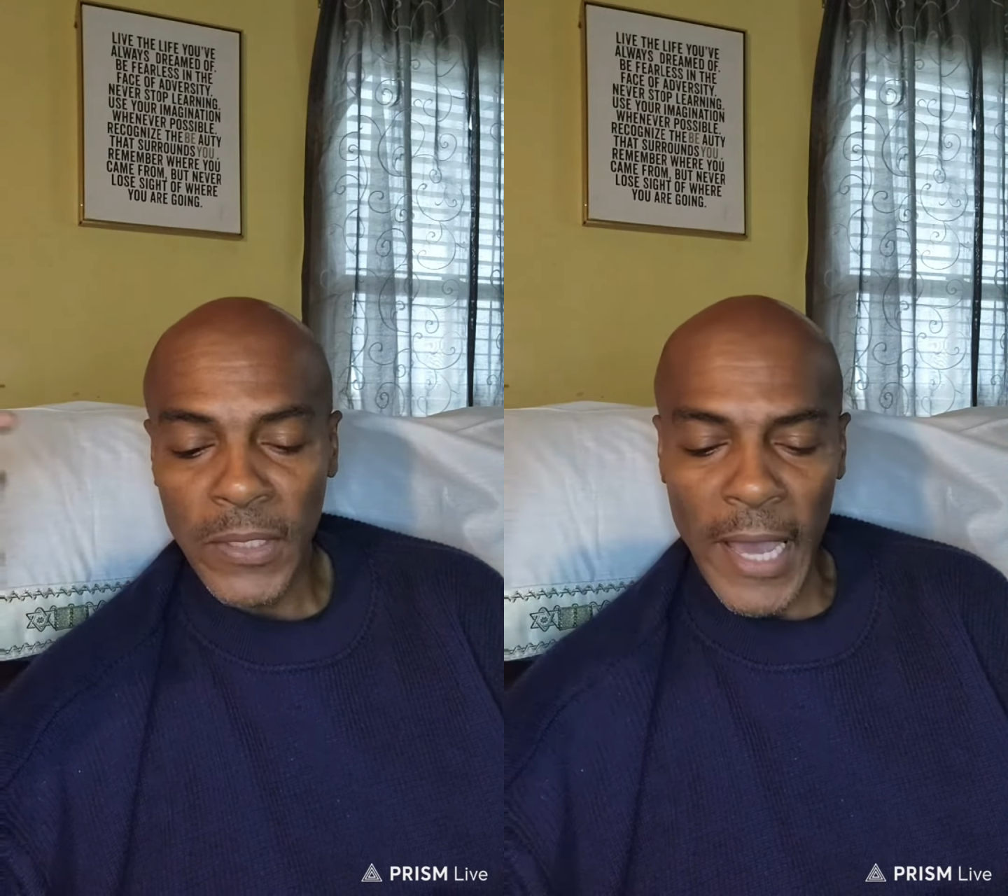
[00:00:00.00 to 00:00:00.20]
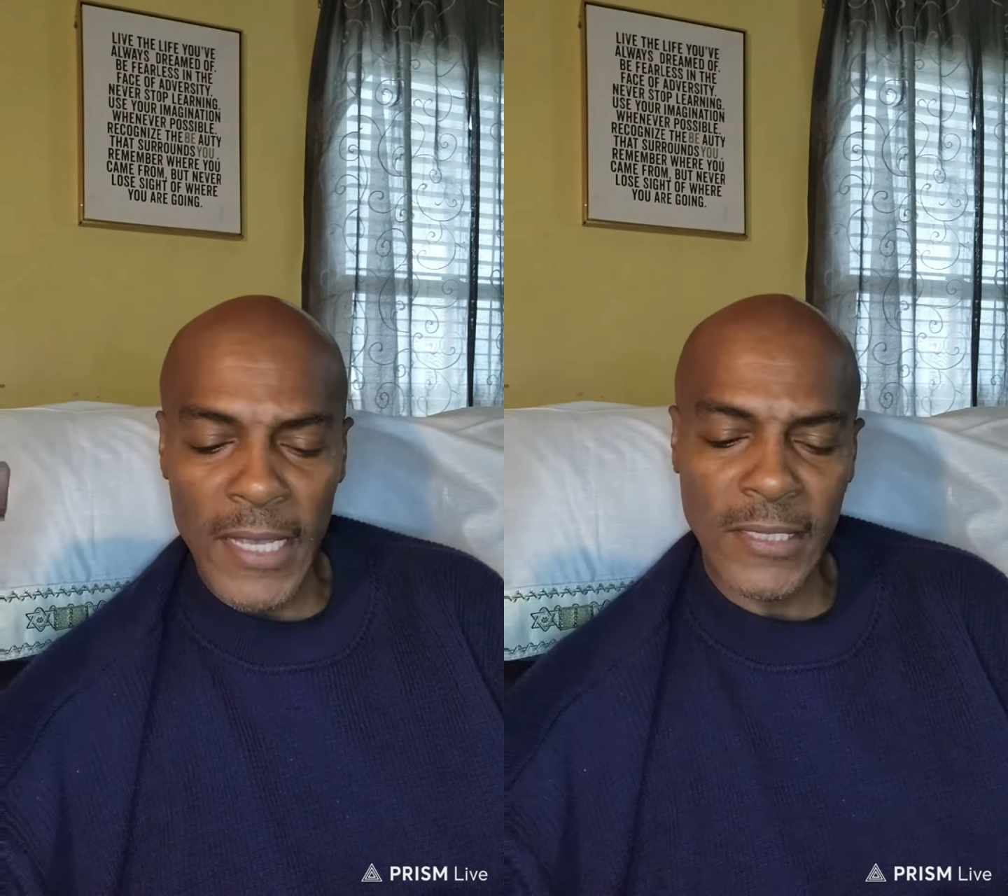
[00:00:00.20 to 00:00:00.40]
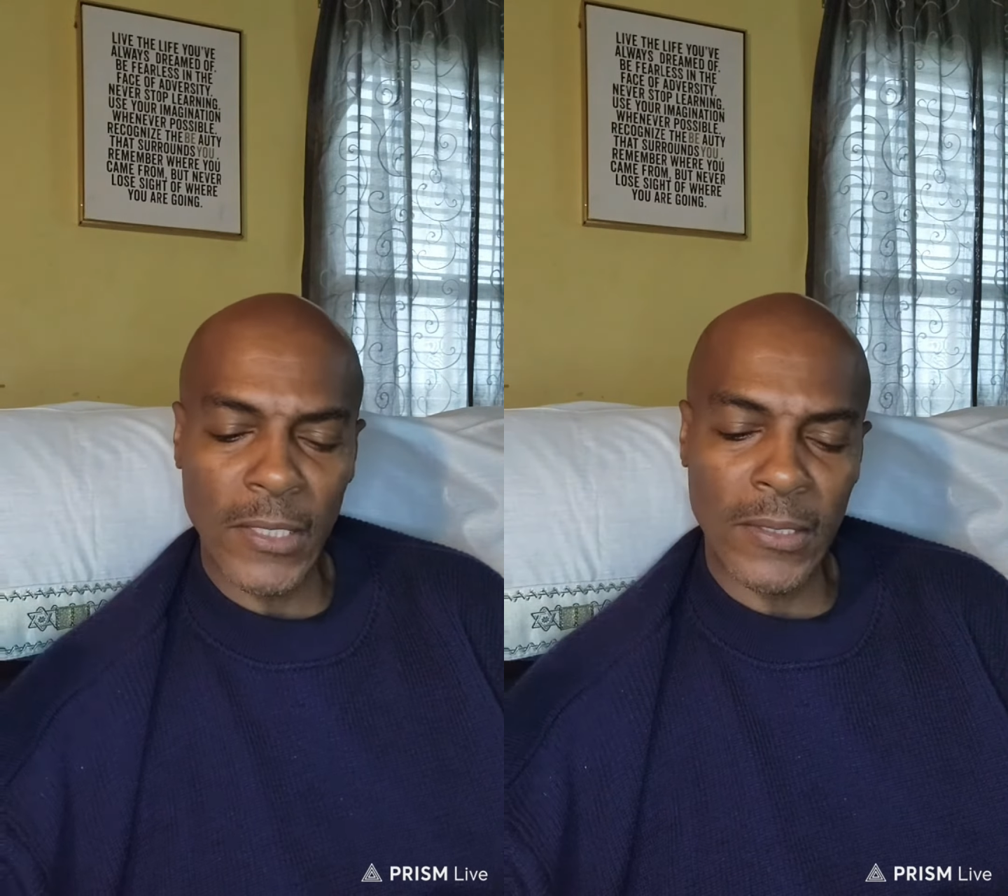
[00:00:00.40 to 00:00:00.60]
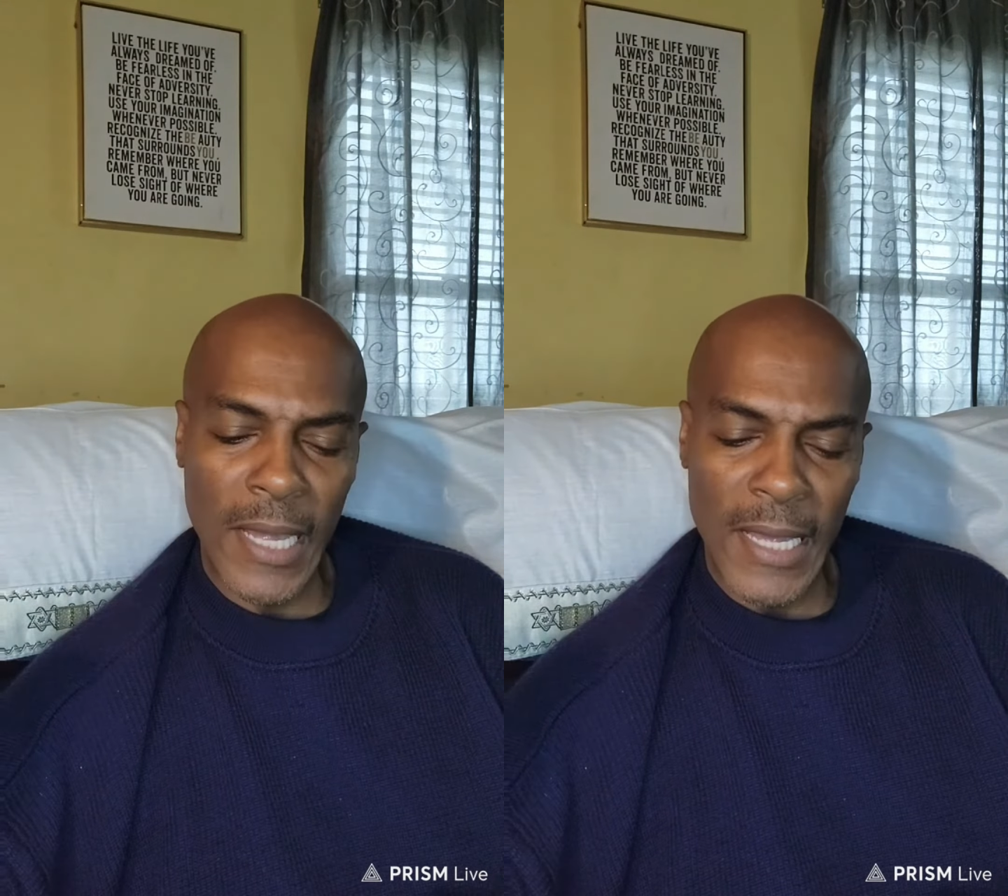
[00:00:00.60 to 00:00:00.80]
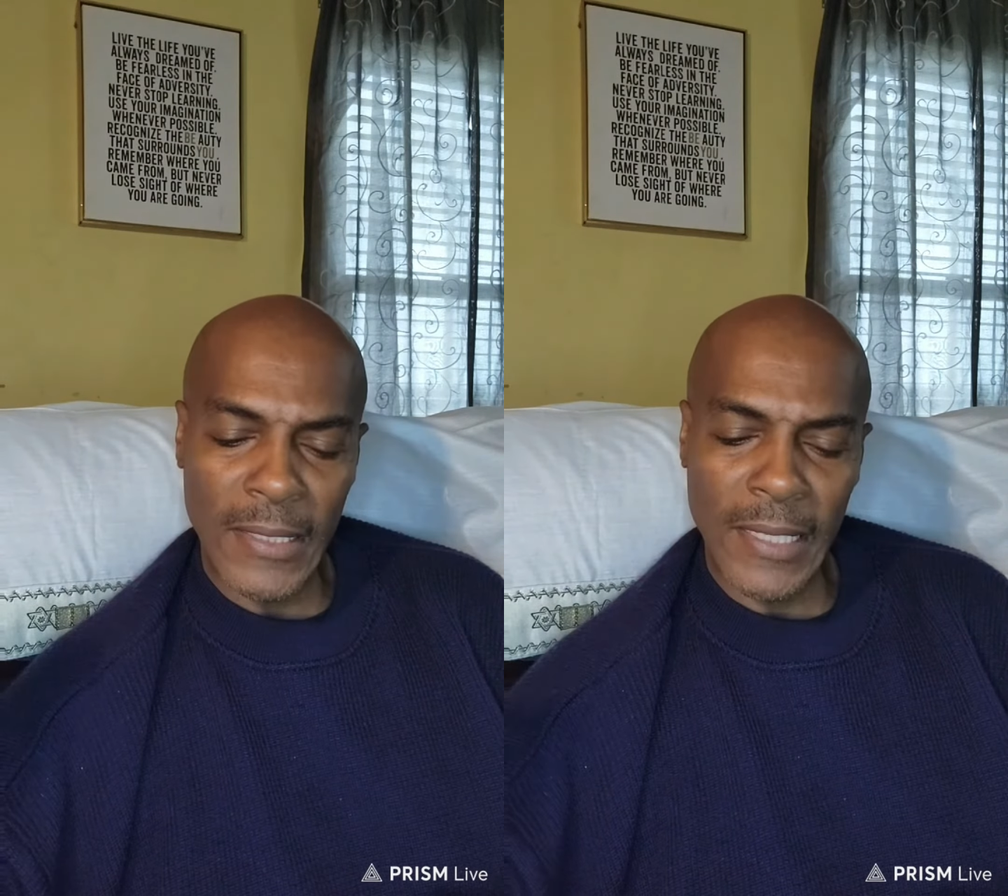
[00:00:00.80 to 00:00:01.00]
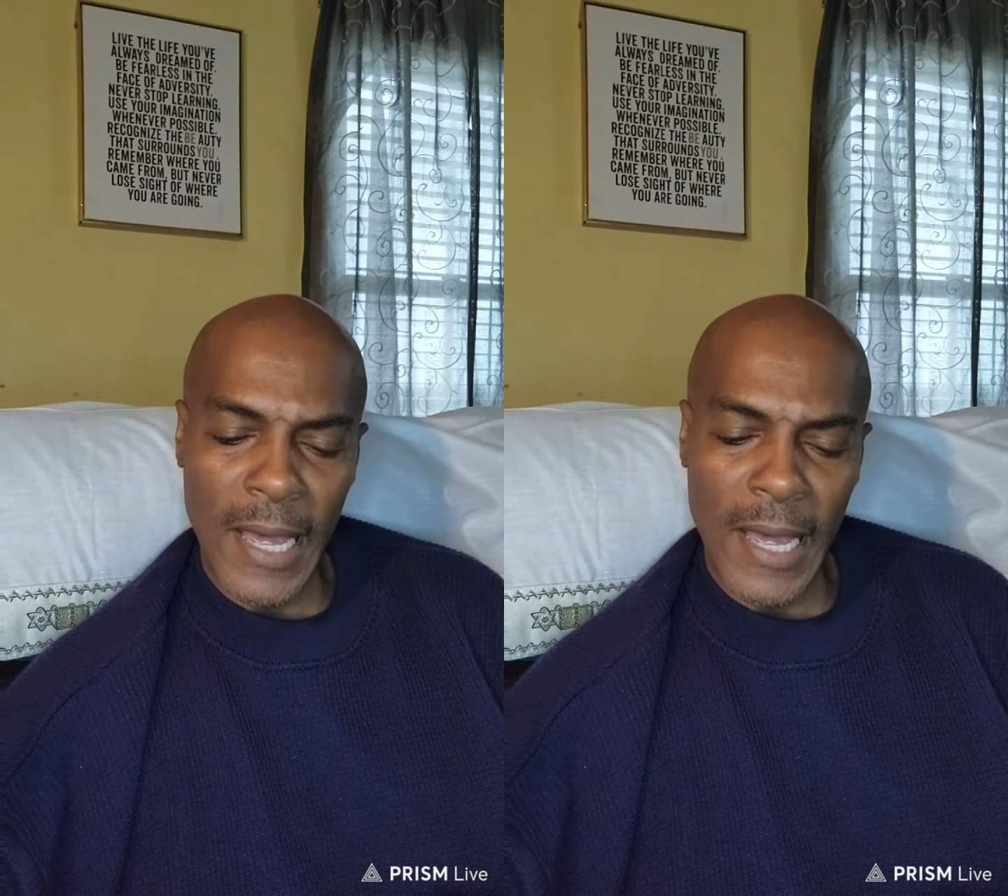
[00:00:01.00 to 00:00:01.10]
I shall not